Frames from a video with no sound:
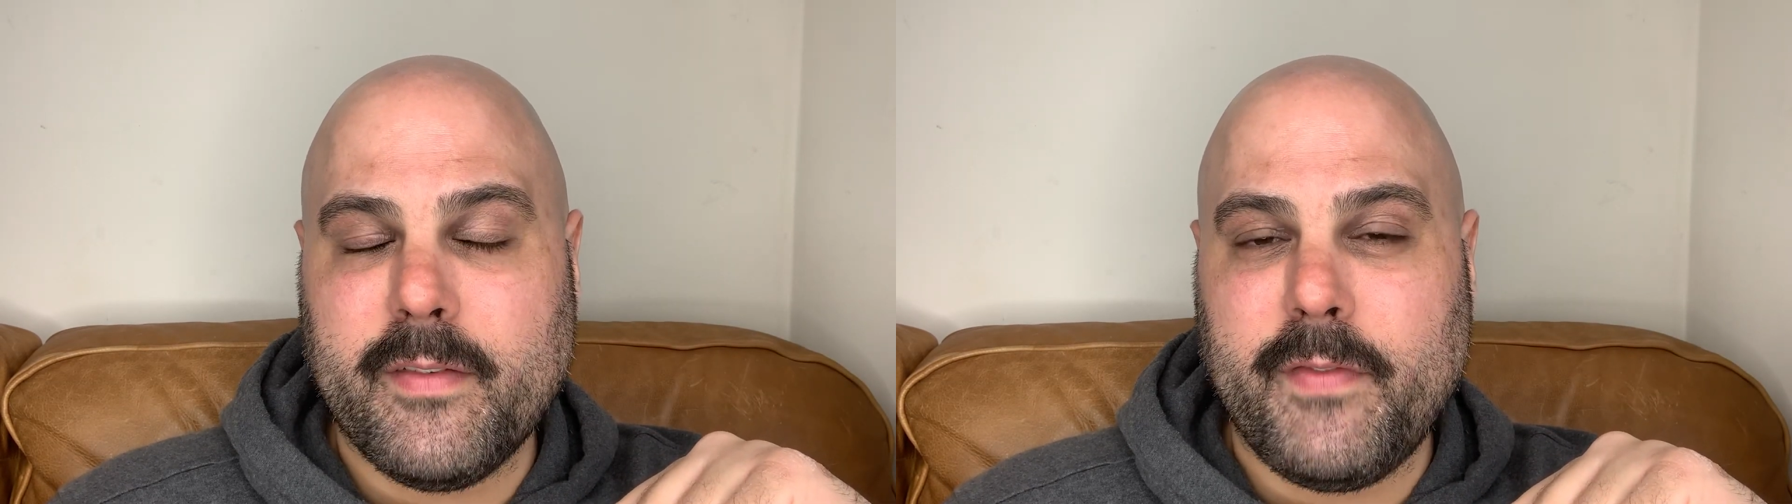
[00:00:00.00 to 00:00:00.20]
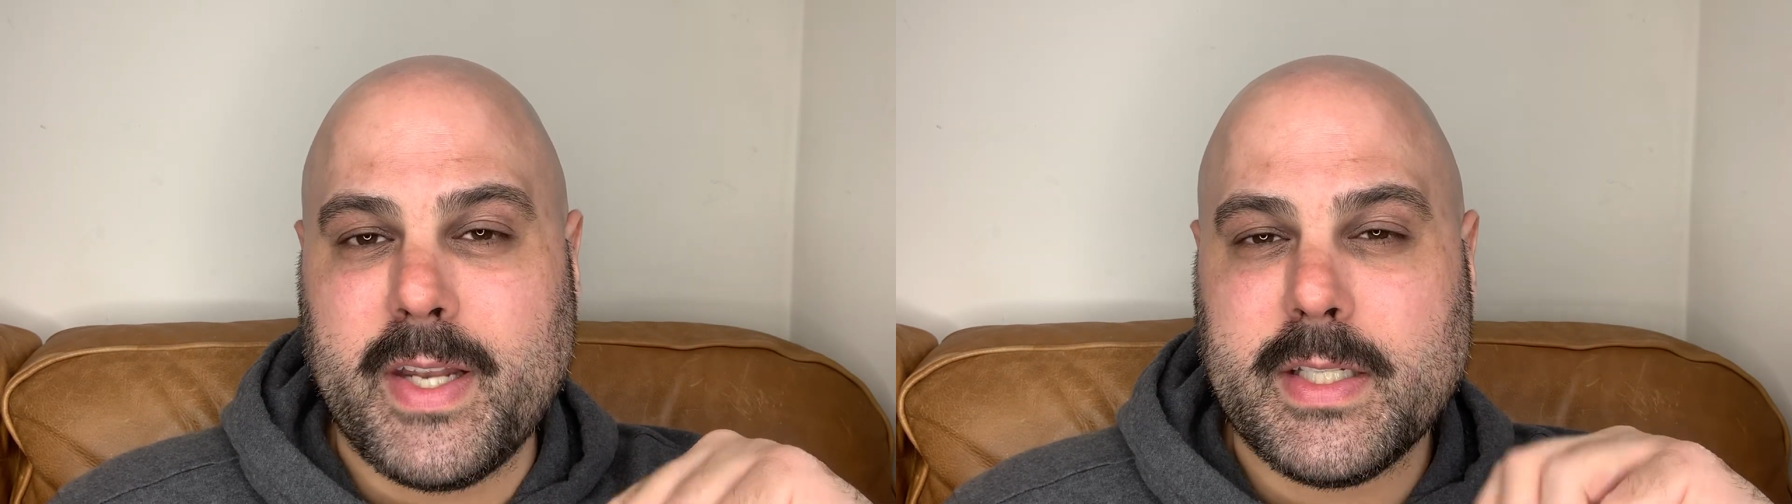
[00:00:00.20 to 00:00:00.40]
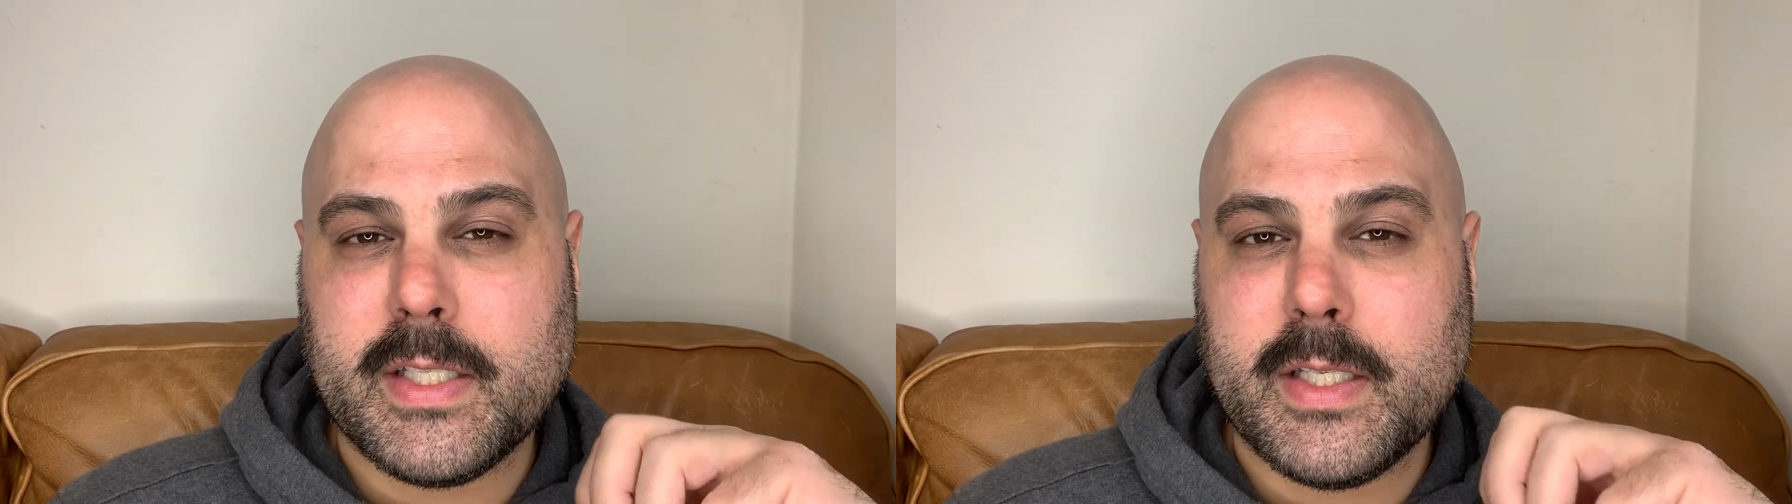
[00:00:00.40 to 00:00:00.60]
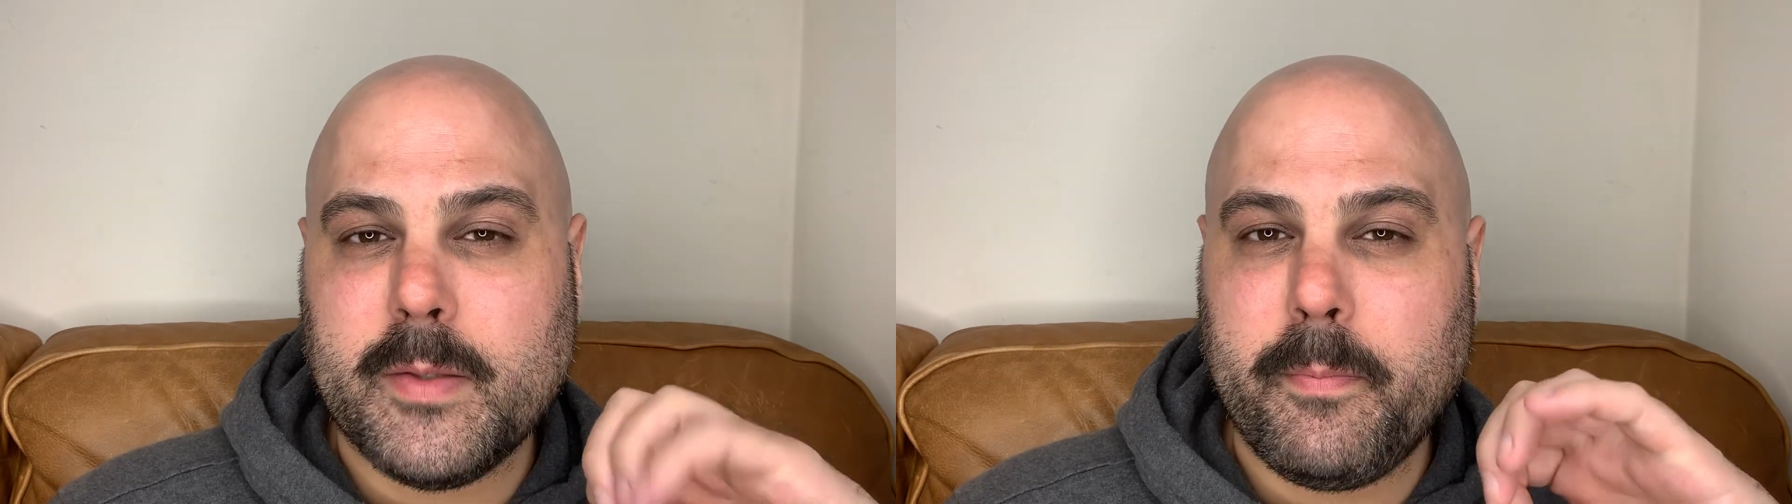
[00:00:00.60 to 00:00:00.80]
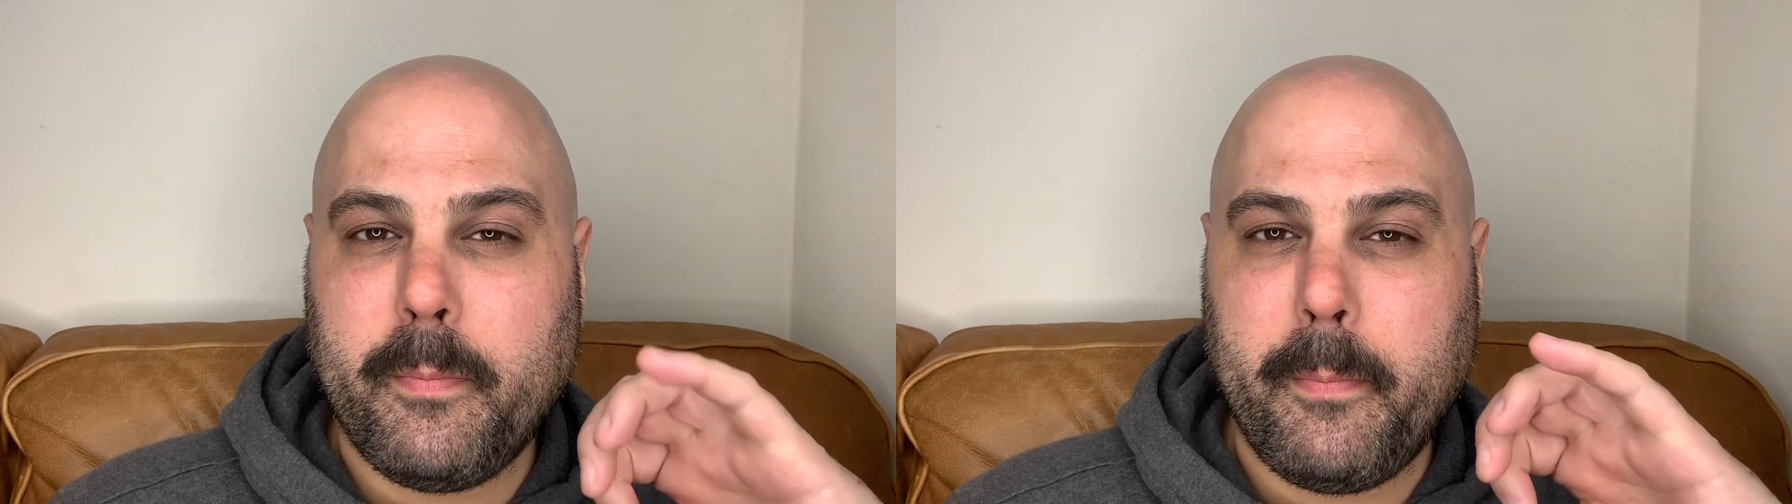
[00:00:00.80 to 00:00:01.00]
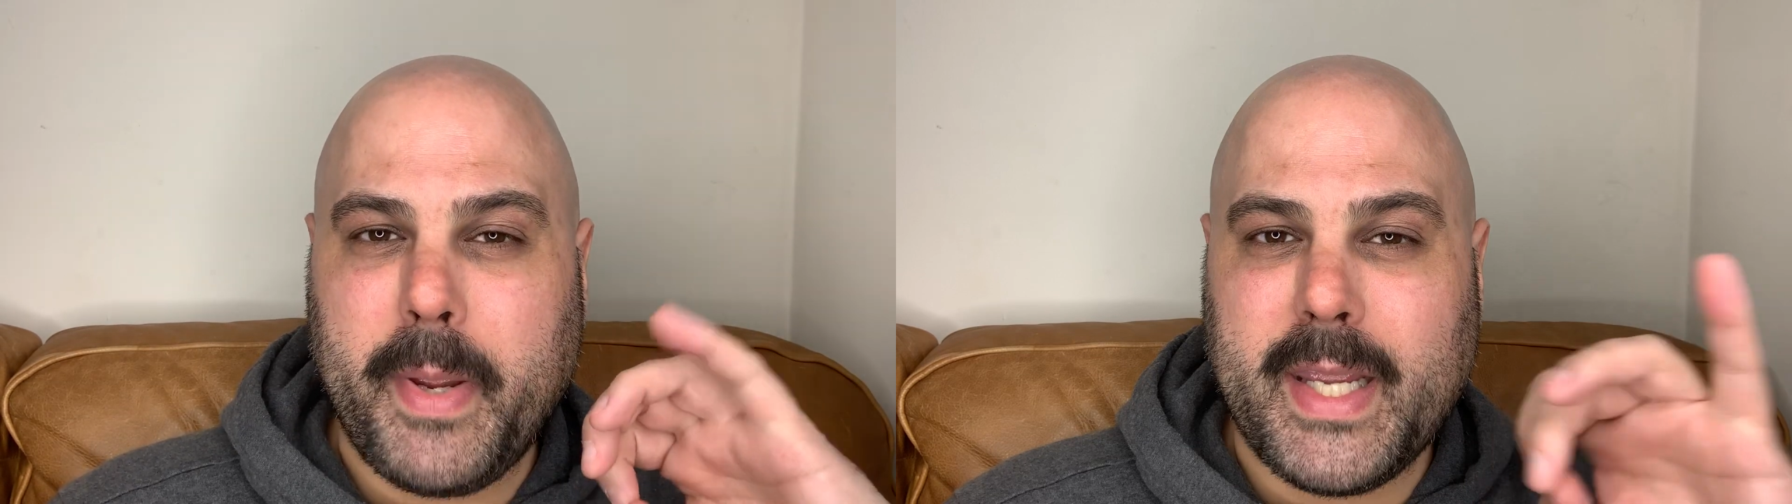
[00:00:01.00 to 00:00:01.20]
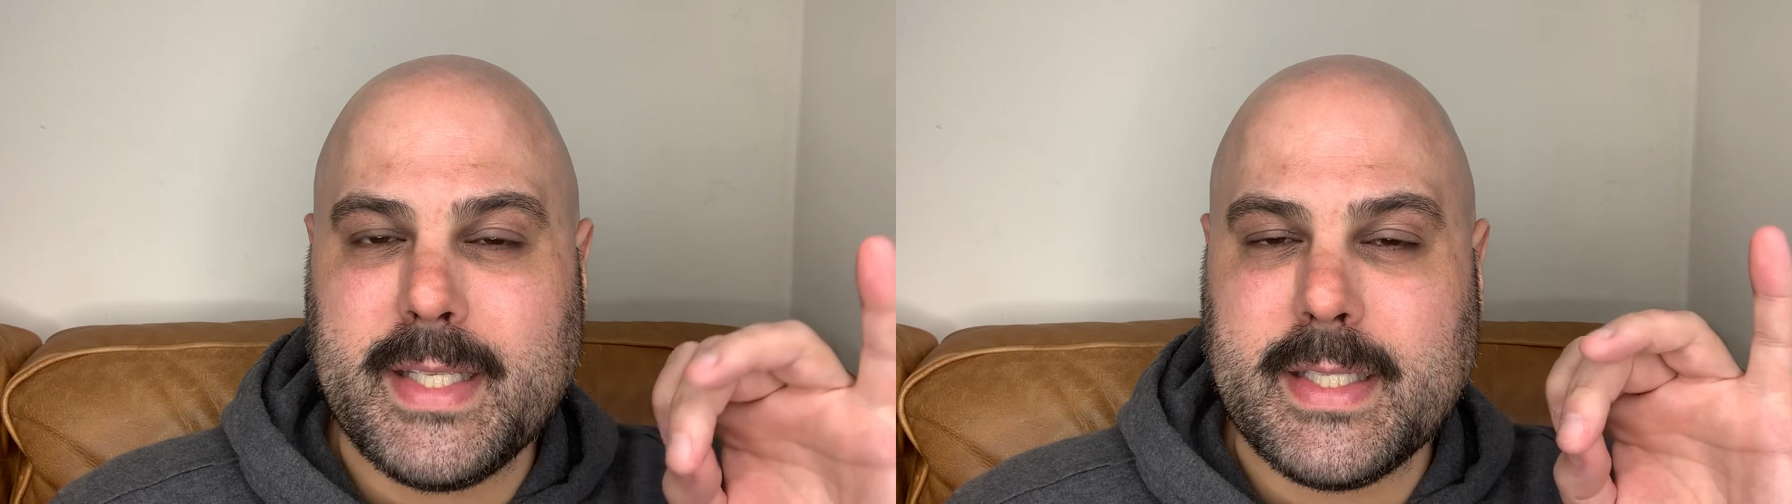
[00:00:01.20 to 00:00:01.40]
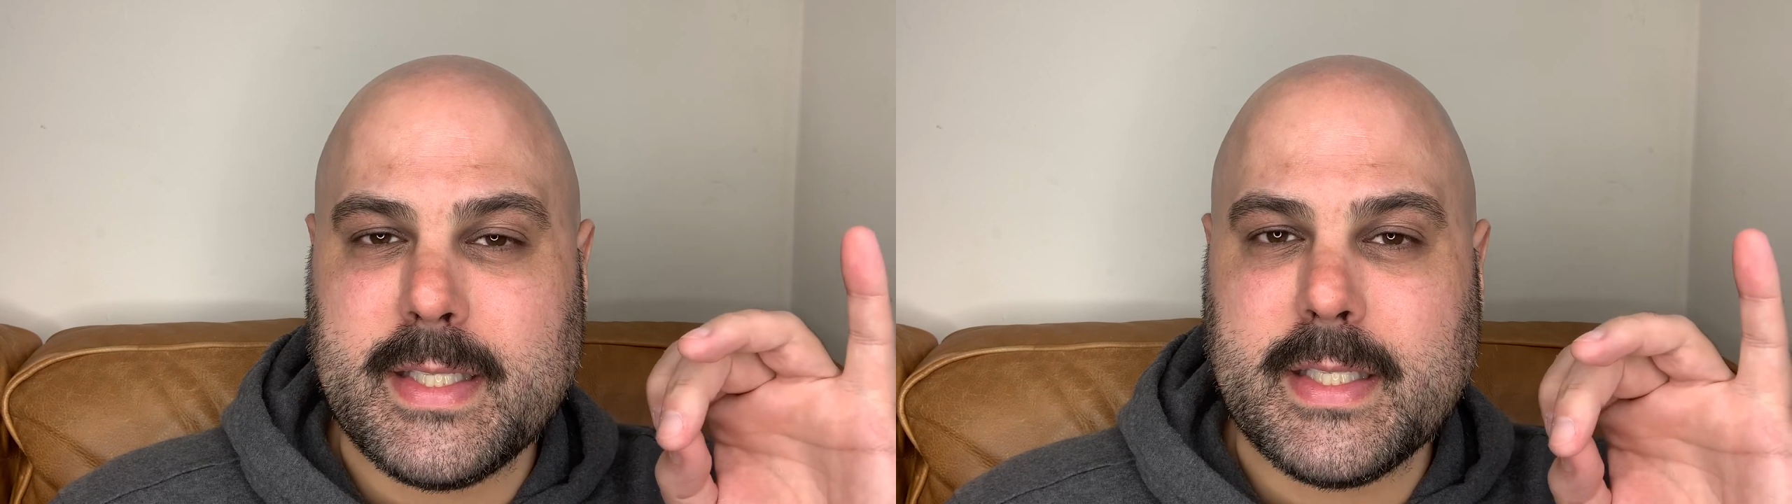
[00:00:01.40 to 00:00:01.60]
Aventon
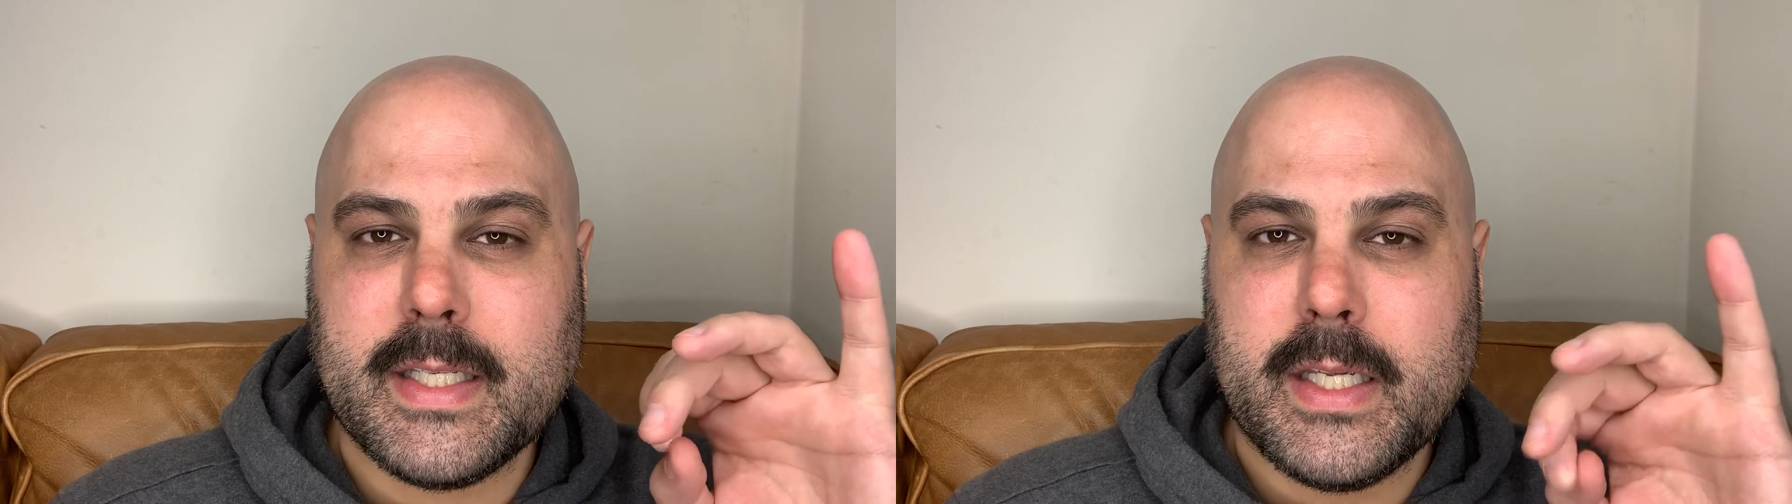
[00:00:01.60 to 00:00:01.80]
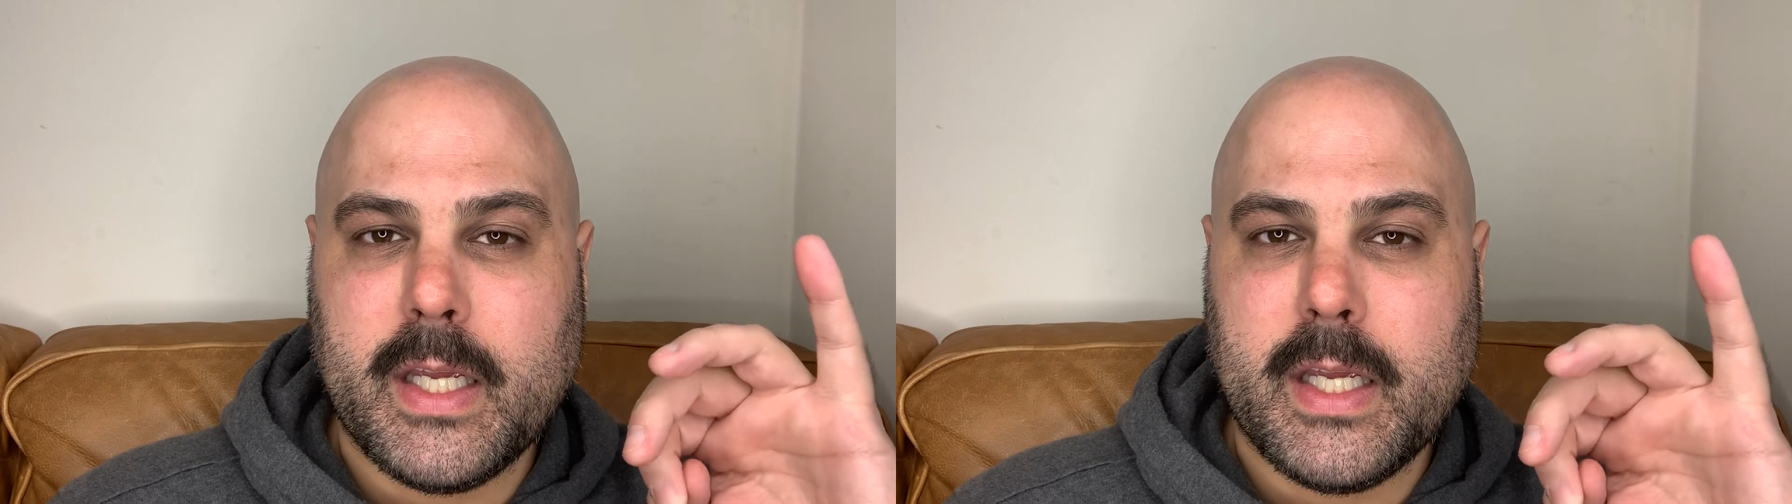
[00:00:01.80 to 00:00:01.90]
Pace